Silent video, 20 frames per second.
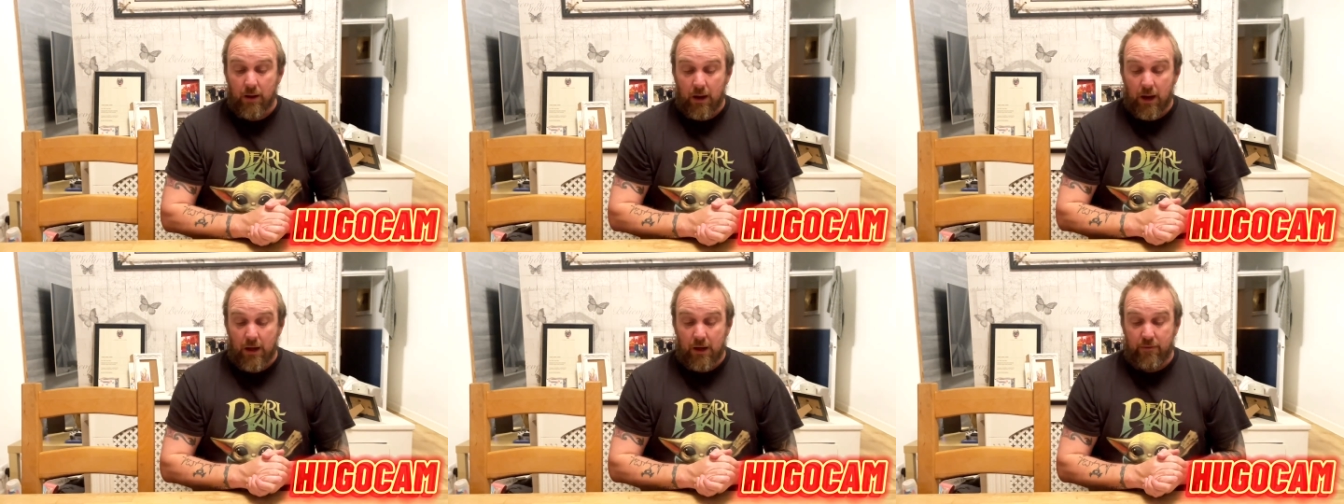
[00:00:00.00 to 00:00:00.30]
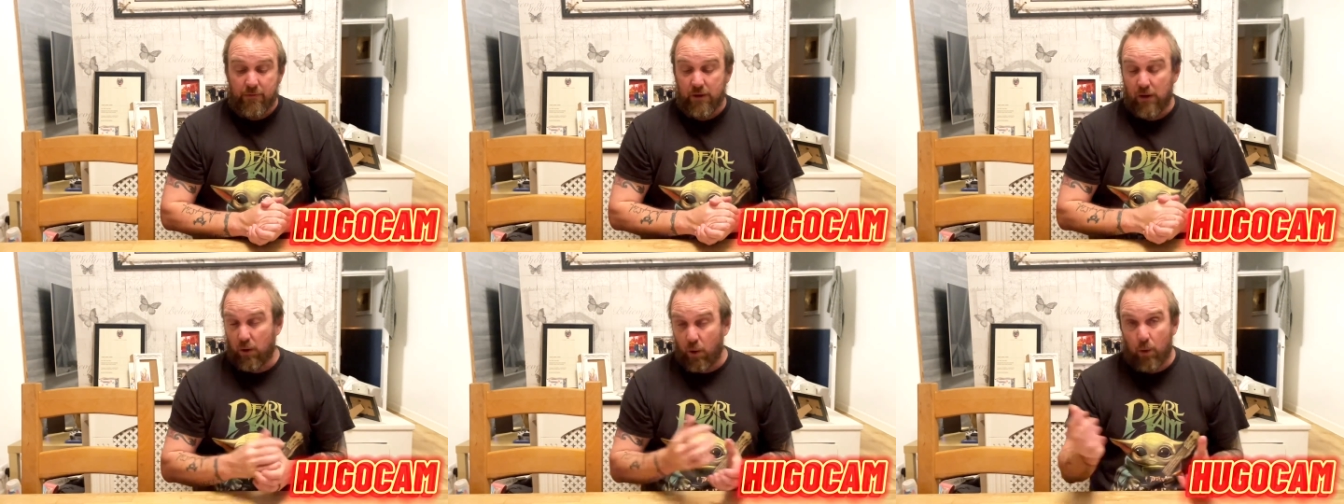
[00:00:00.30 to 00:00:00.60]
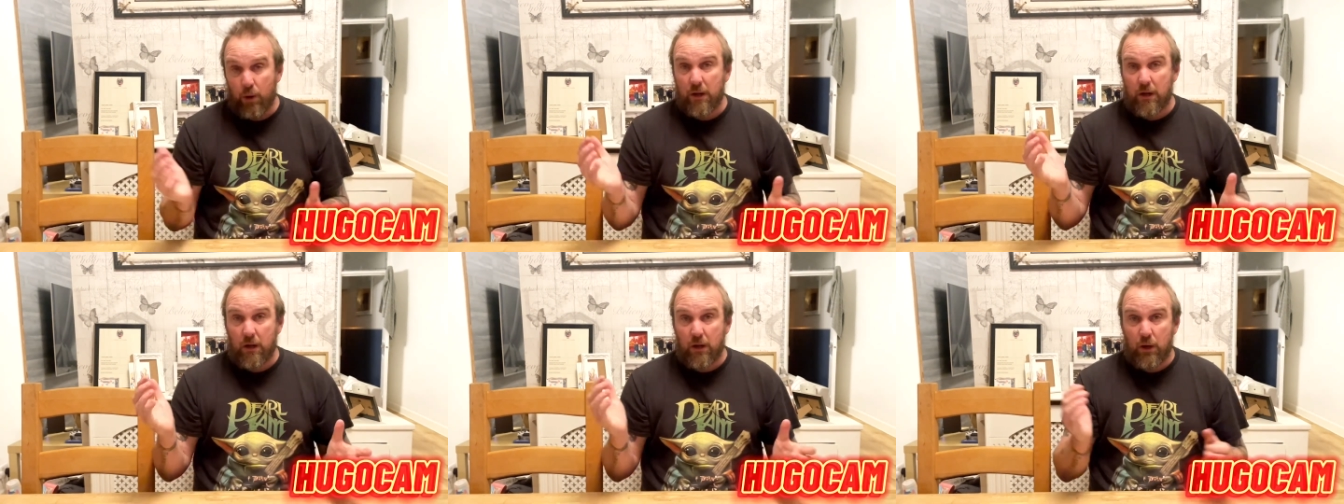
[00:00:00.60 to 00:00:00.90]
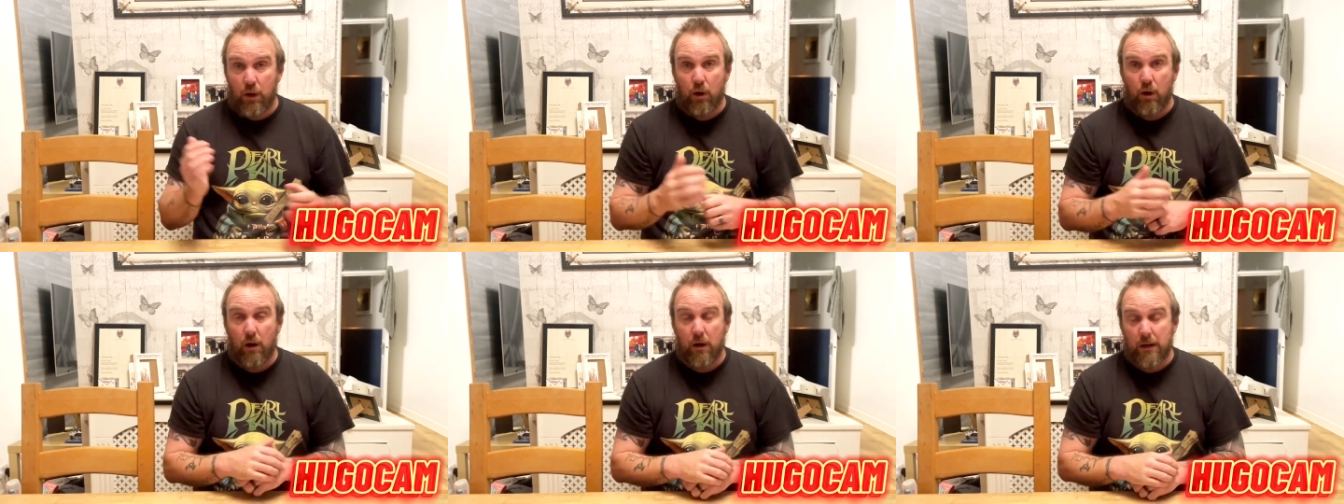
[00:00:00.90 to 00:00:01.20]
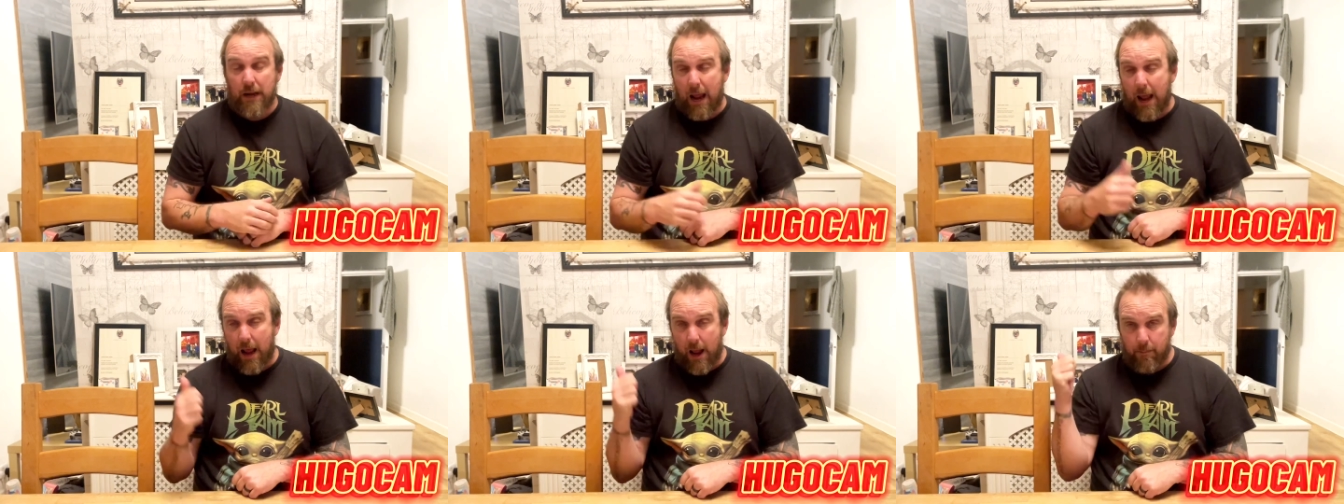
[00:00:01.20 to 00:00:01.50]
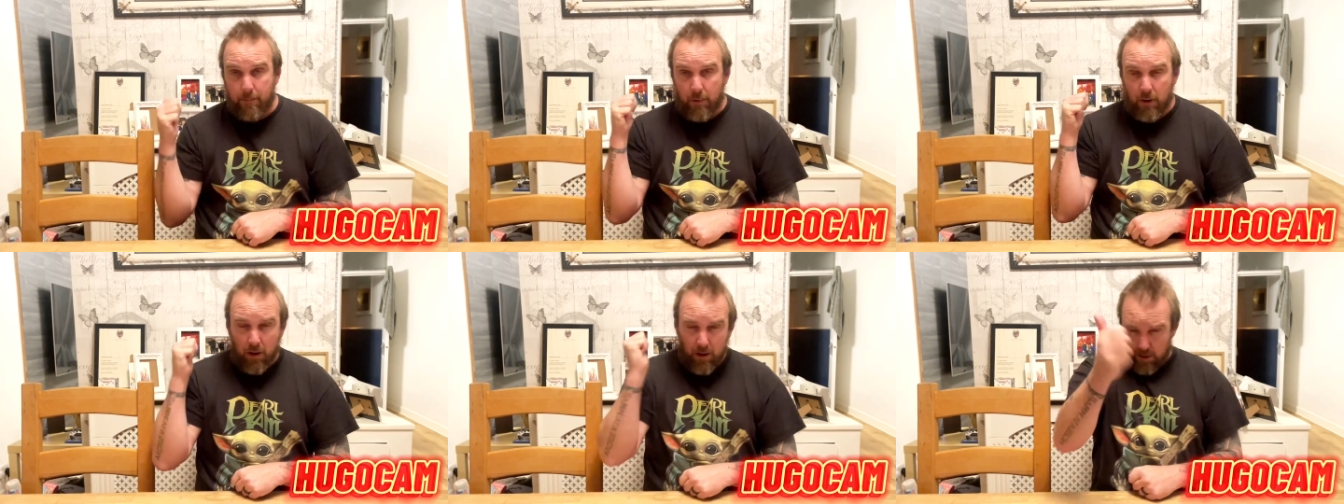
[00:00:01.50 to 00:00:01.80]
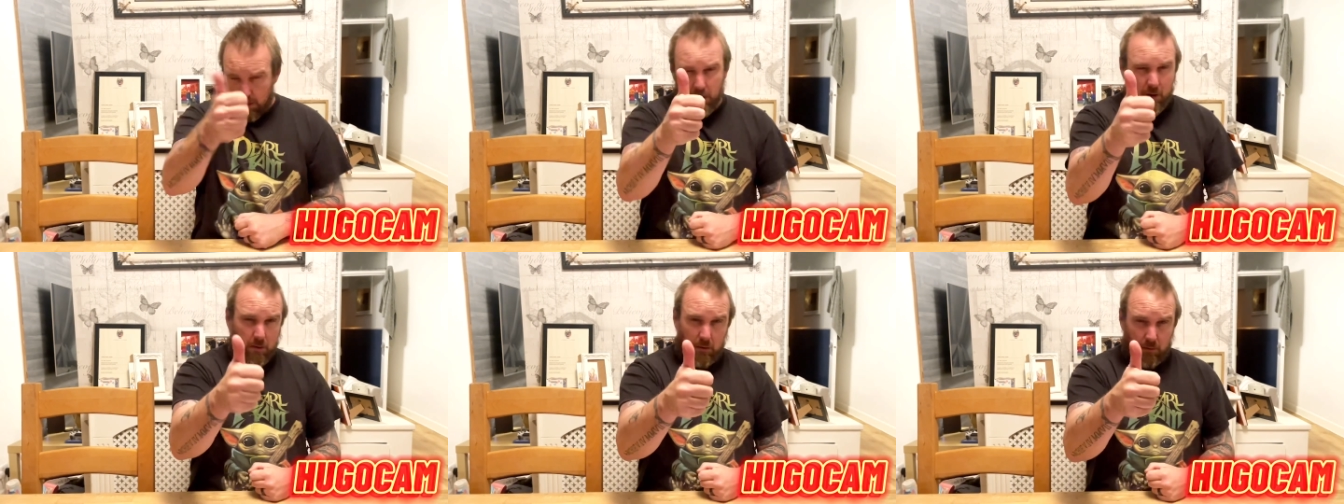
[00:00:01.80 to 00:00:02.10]
and if you like Hugo Cam,
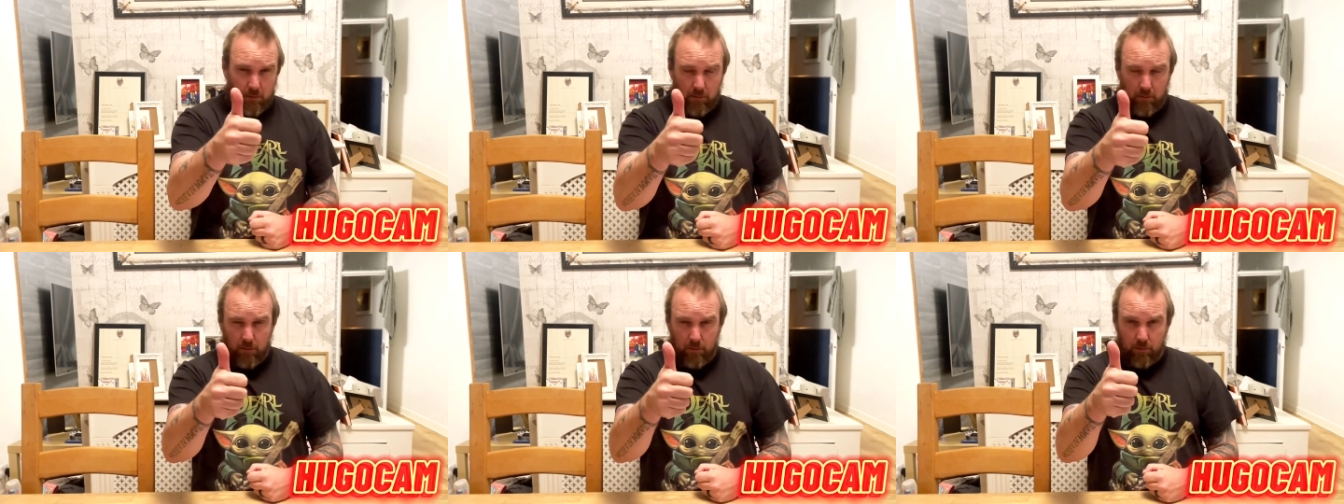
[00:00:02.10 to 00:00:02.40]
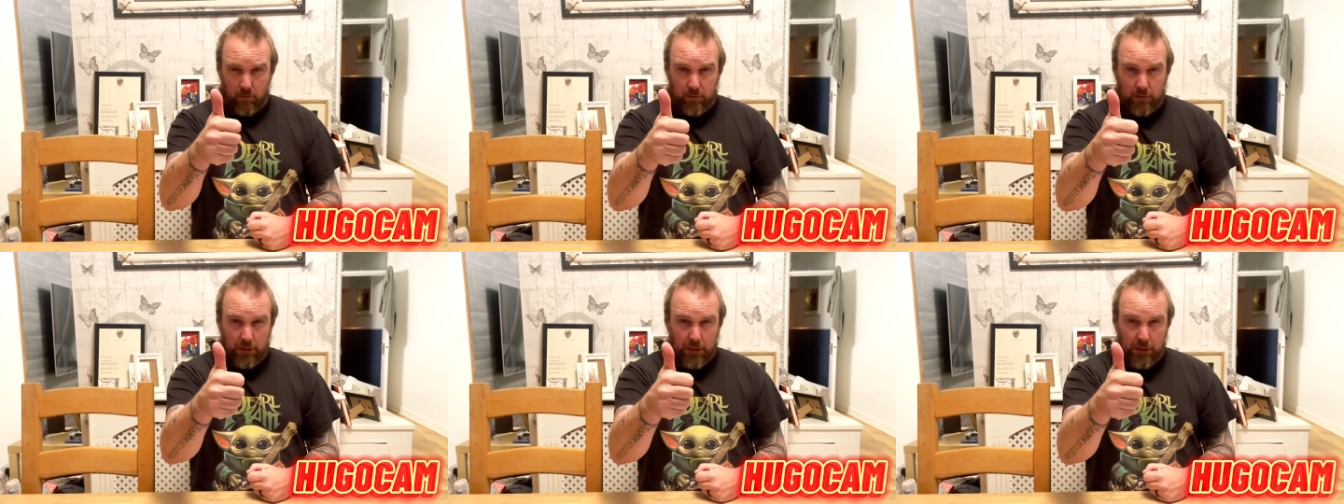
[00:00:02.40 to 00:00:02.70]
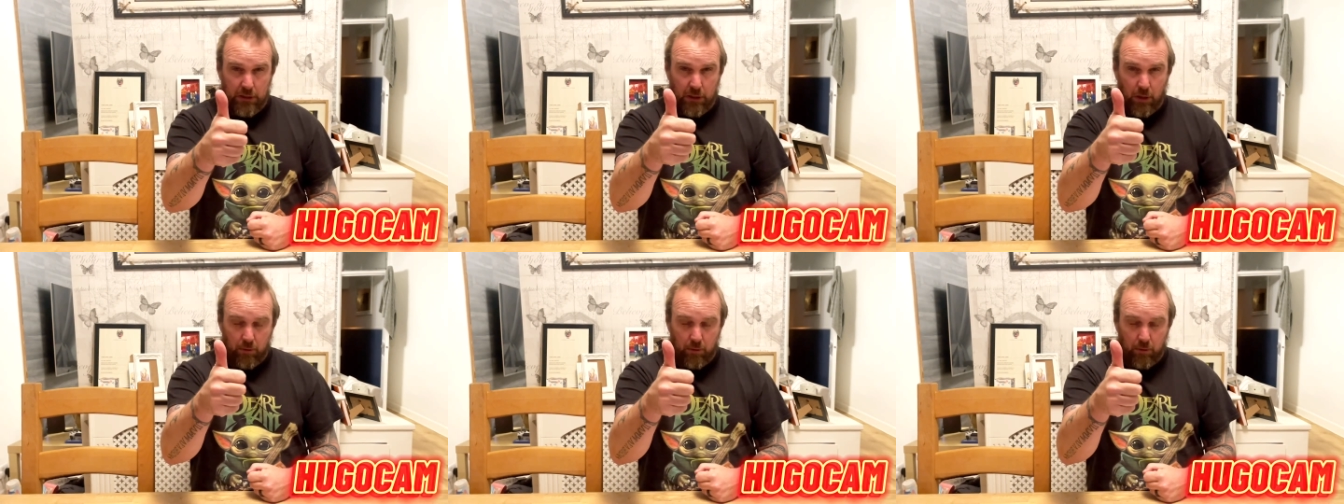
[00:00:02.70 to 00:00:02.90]
see you